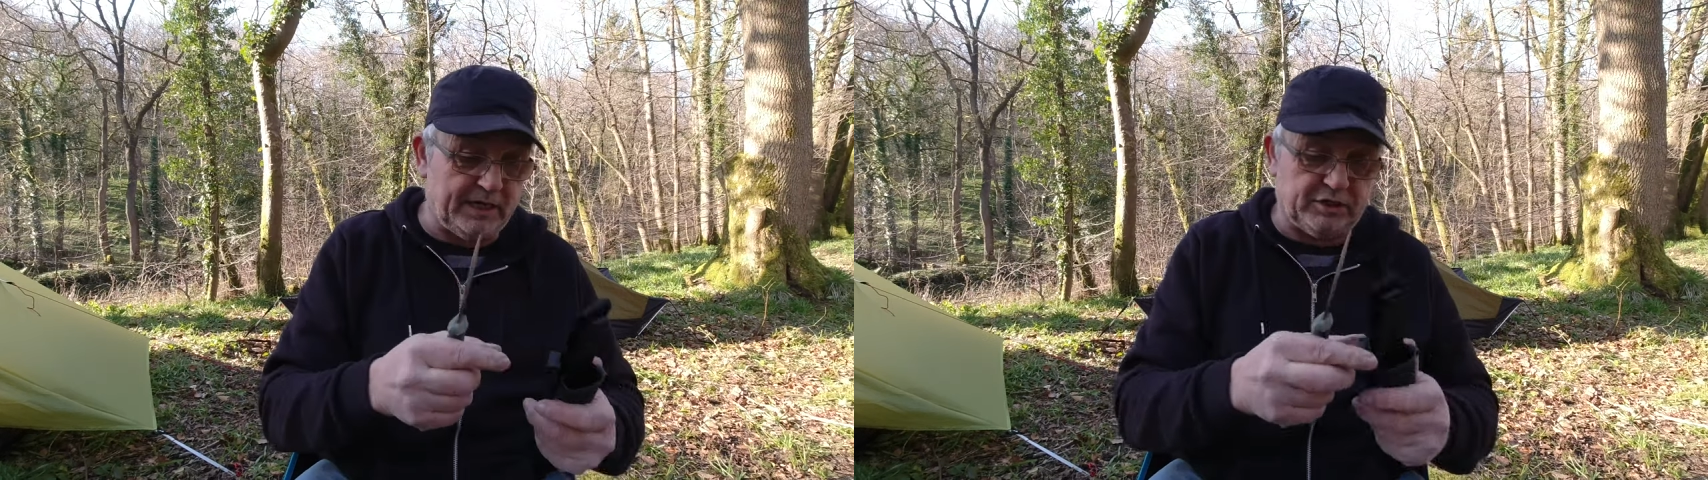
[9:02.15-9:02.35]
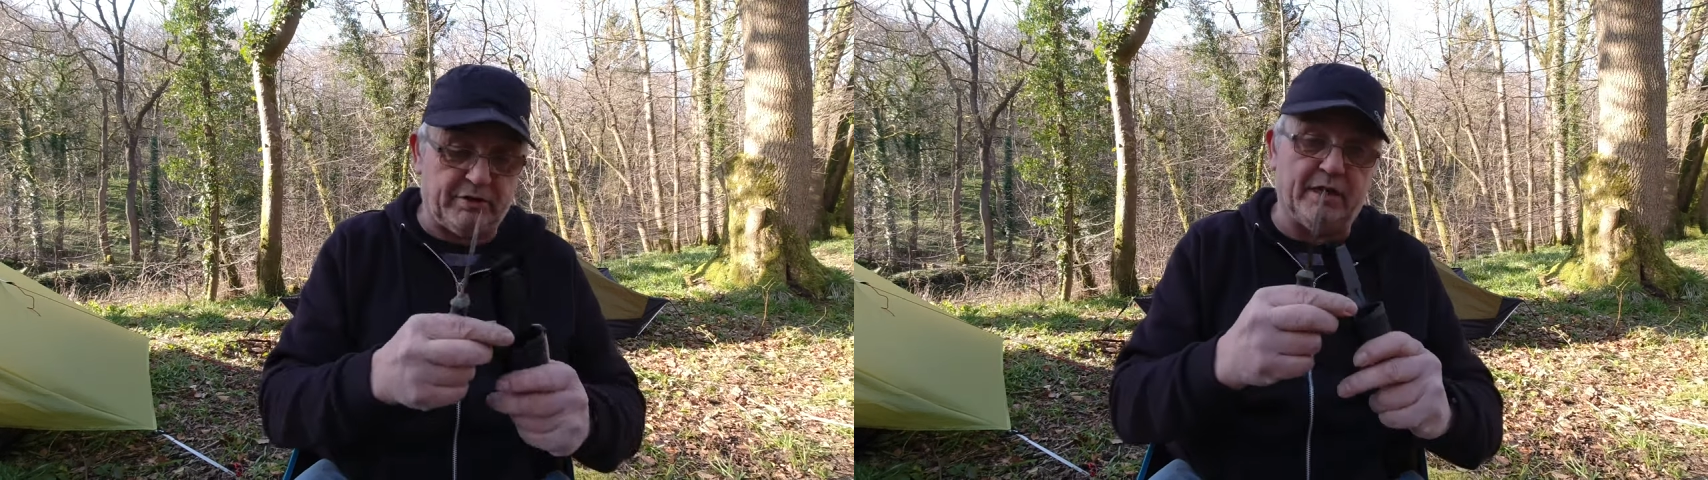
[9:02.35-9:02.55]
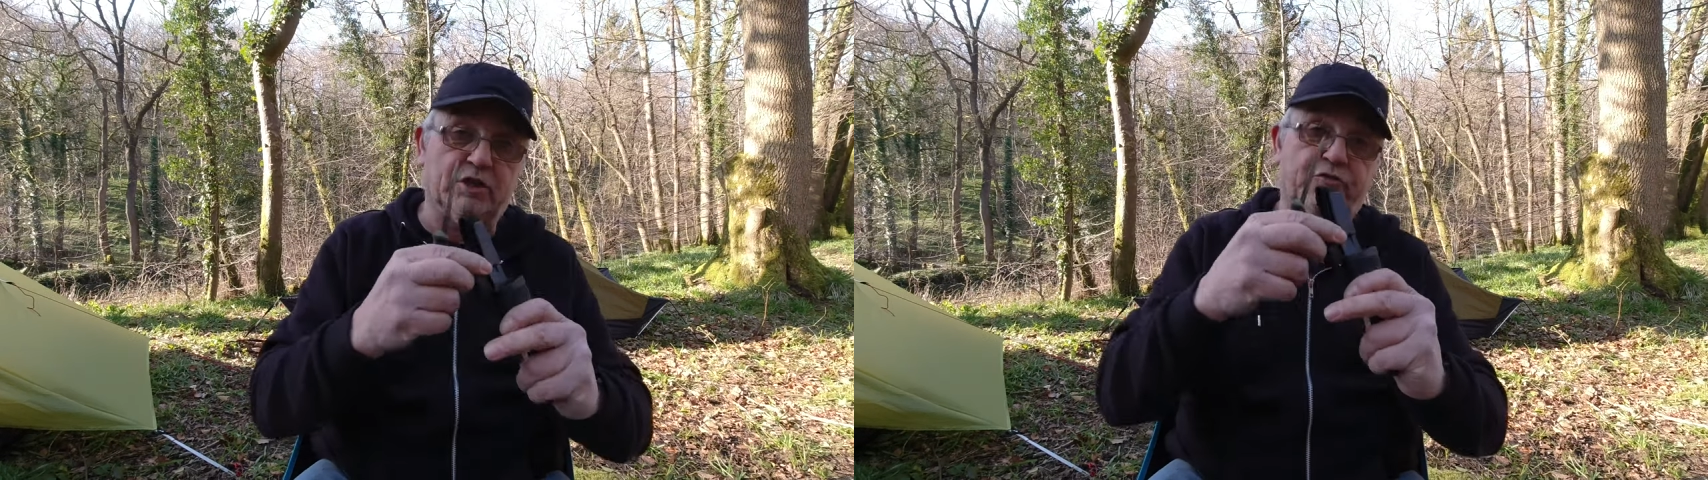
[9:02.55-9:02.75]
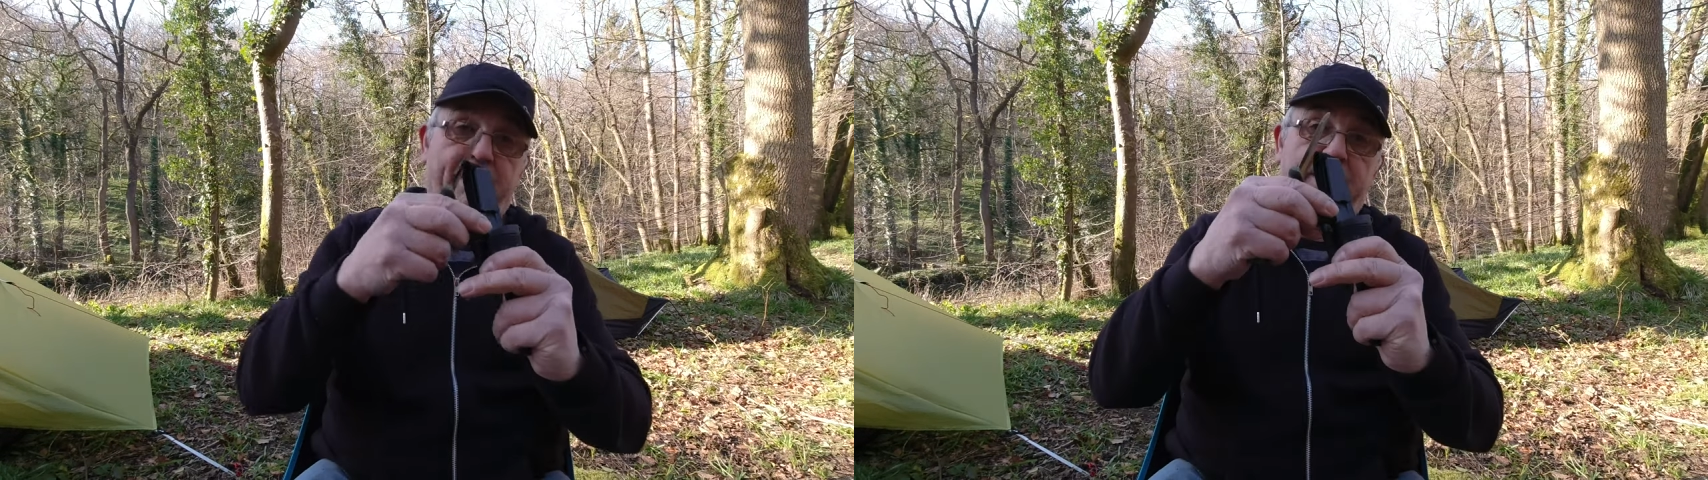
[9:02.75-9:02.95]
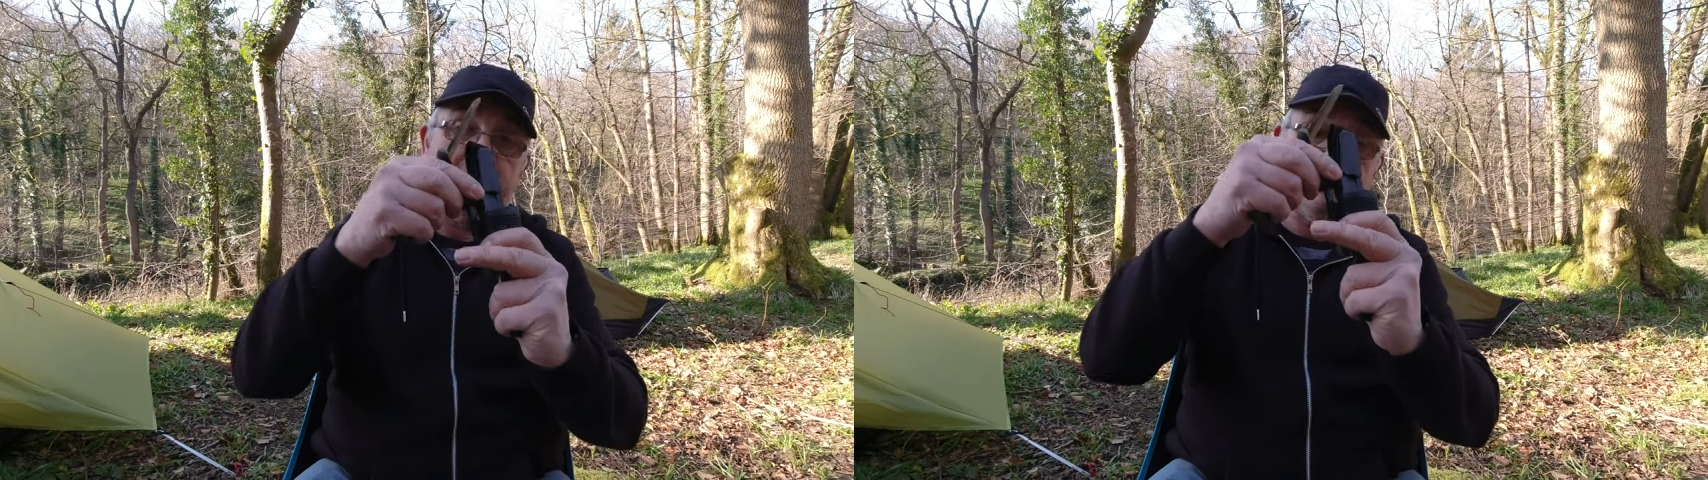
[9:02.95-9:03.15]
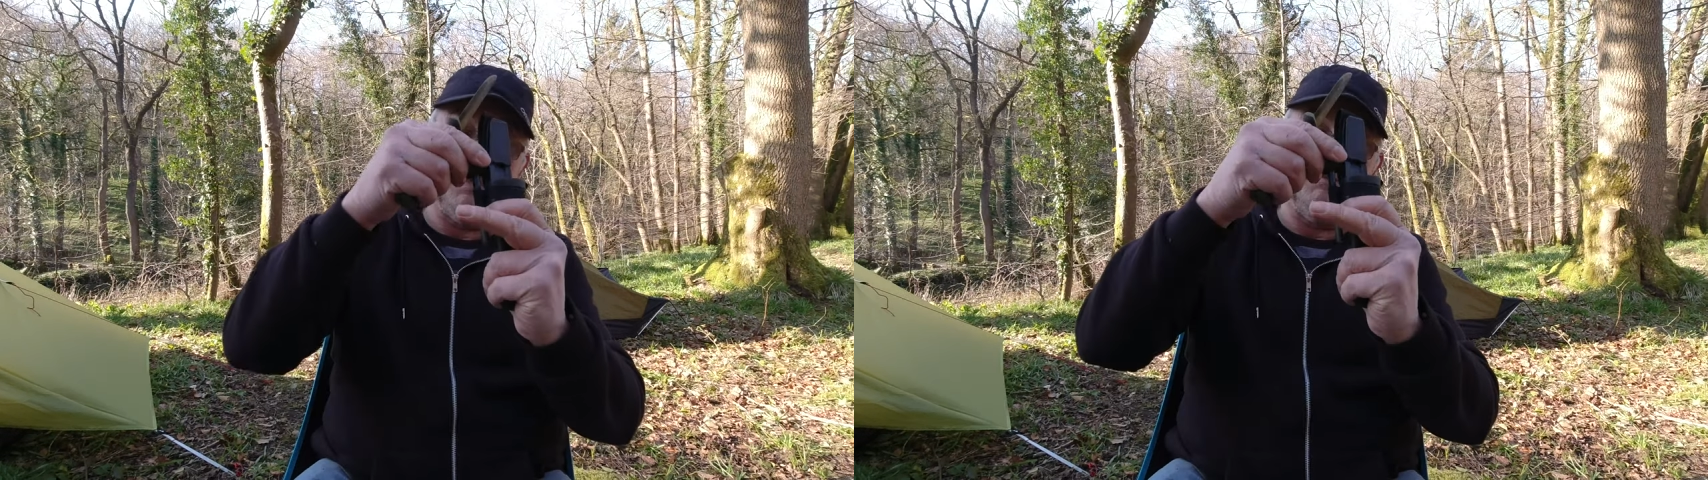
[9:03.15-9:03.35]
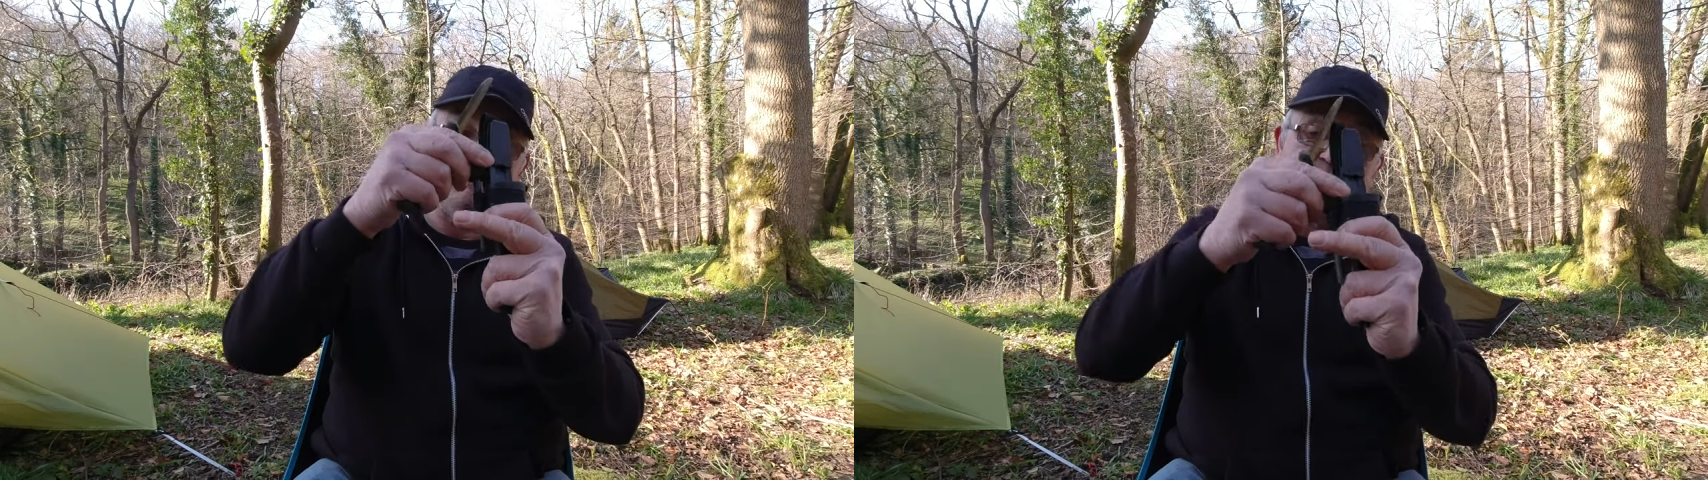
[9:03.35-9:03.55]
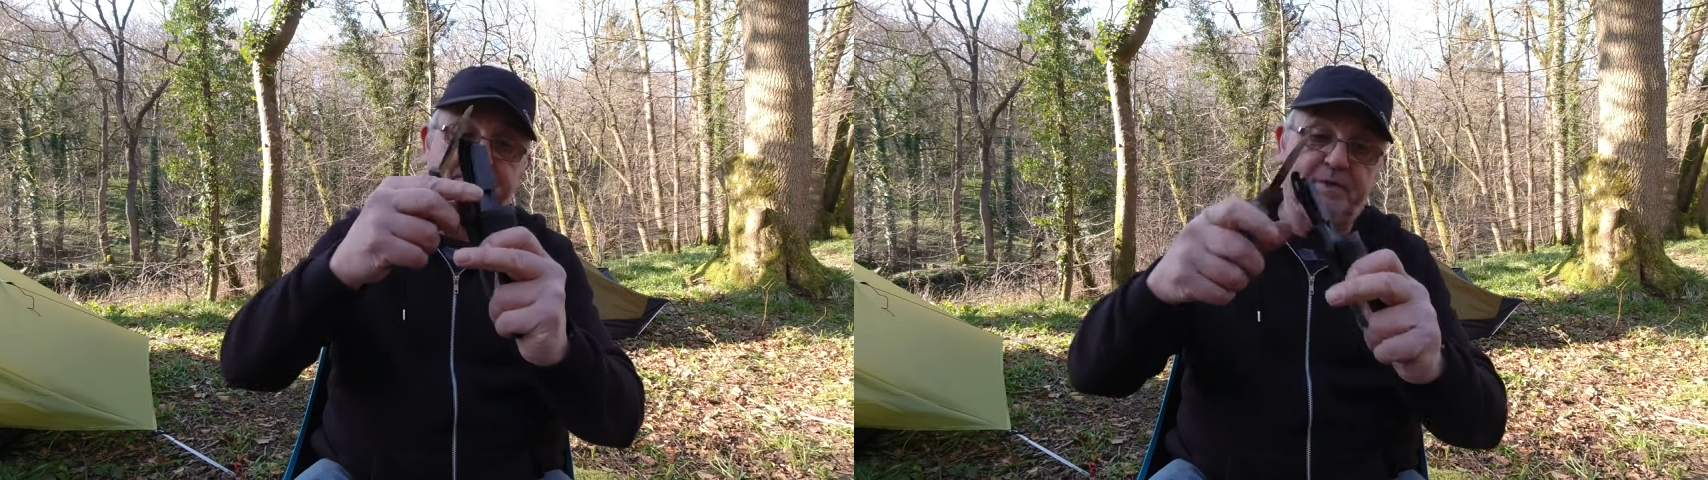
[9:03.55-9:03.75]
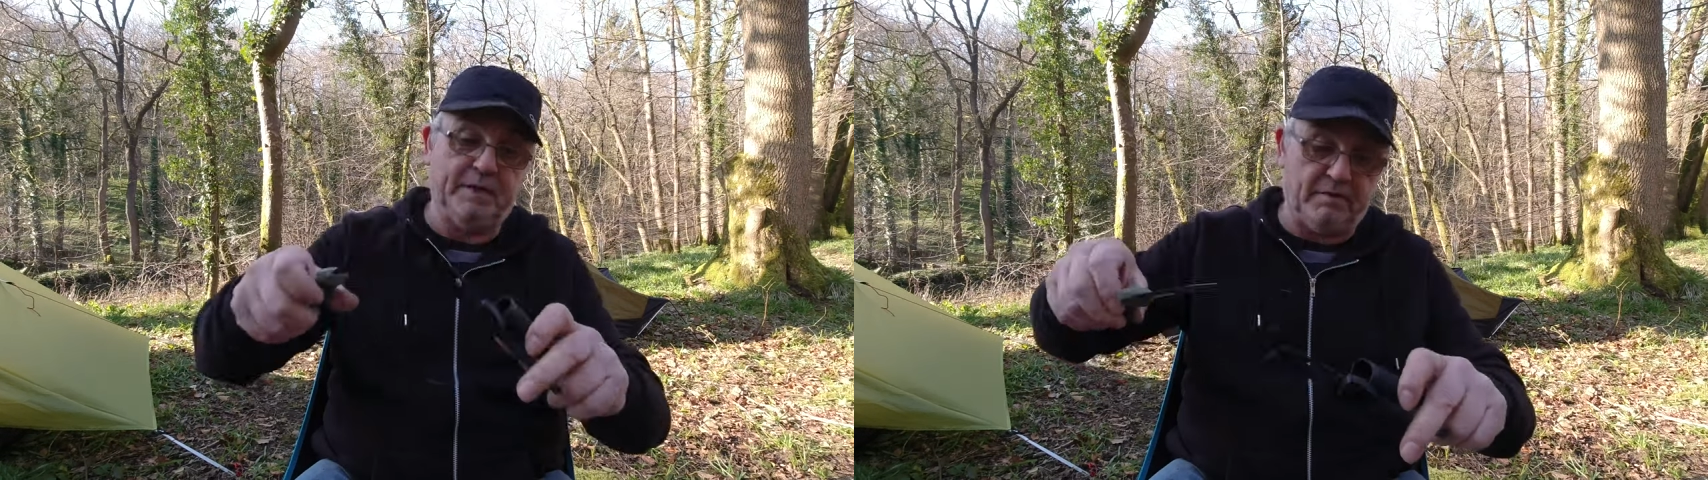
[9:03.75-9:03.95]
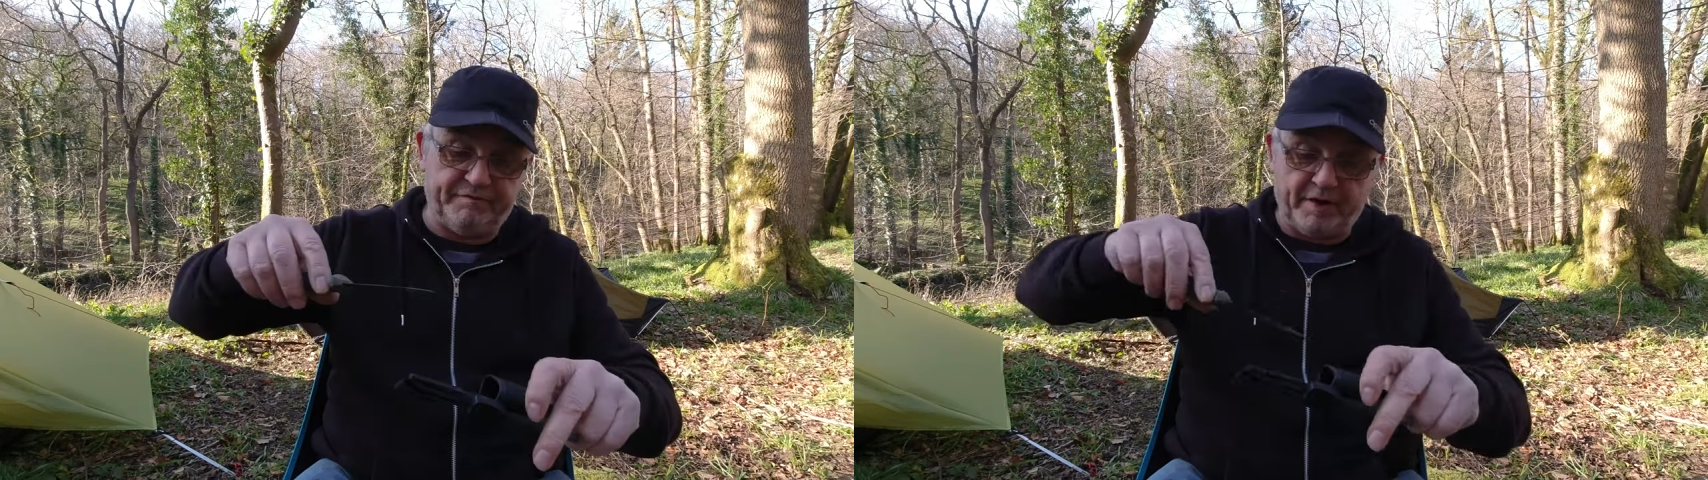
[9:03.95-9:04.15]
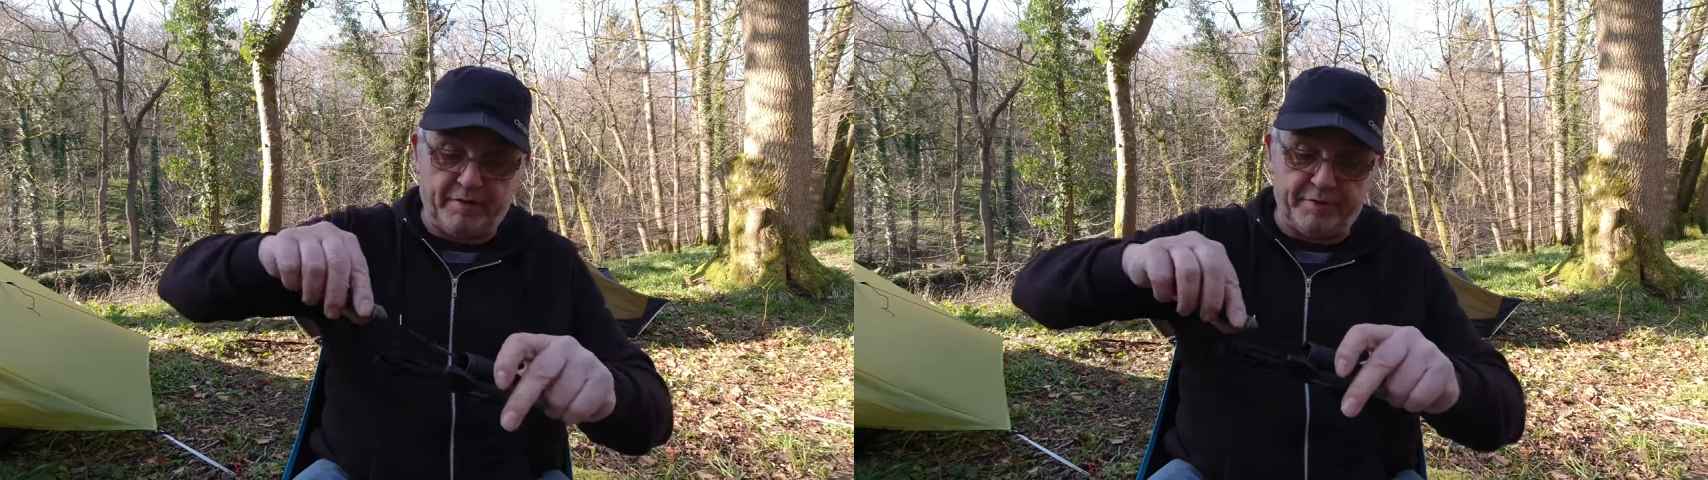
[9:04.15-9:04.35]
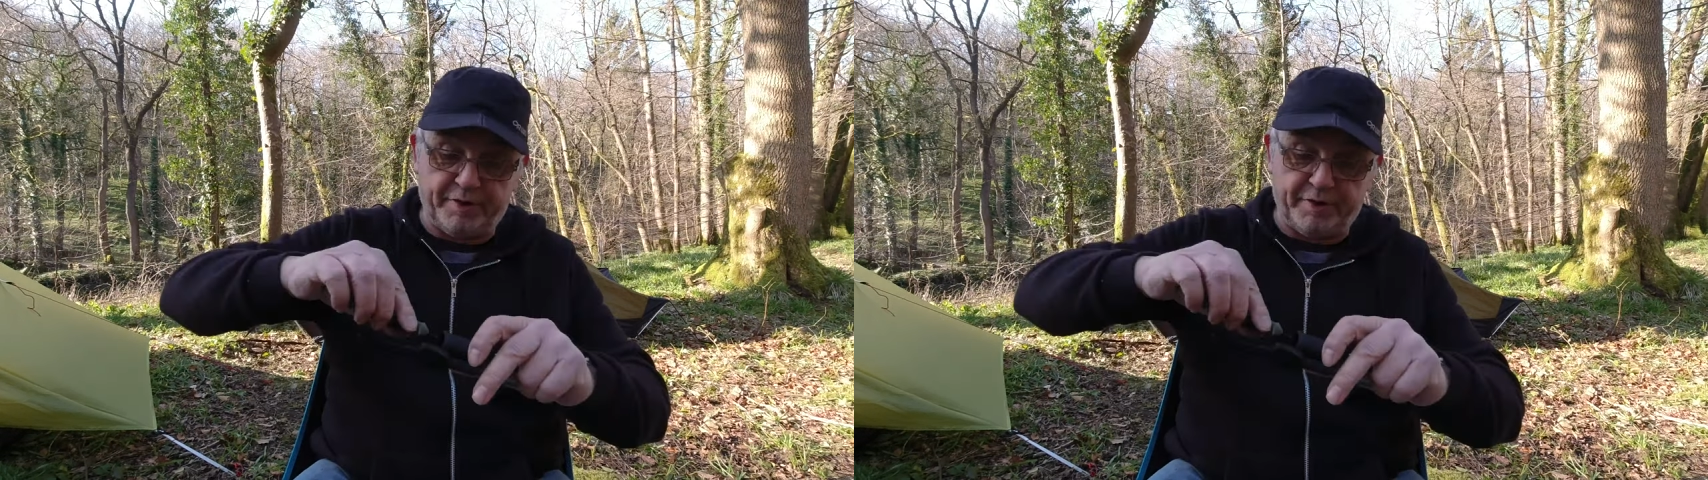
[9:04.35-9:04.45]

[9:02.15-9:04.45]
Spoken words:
It's got a little striker with it, little ferro